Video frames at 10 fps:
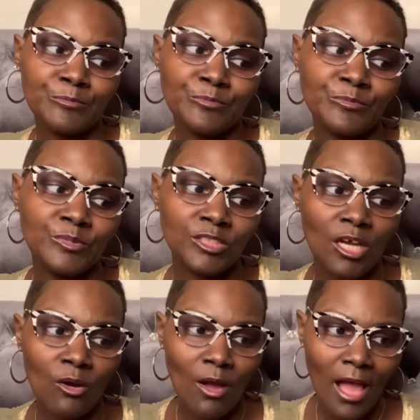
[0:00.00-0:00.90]

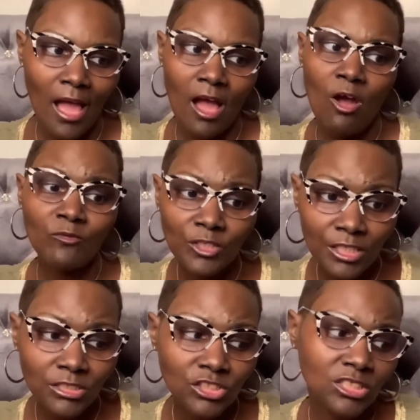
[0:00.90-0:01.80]
So hopefully
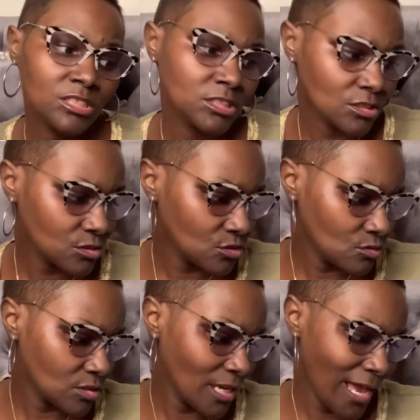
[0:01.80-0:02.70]
she can still do it.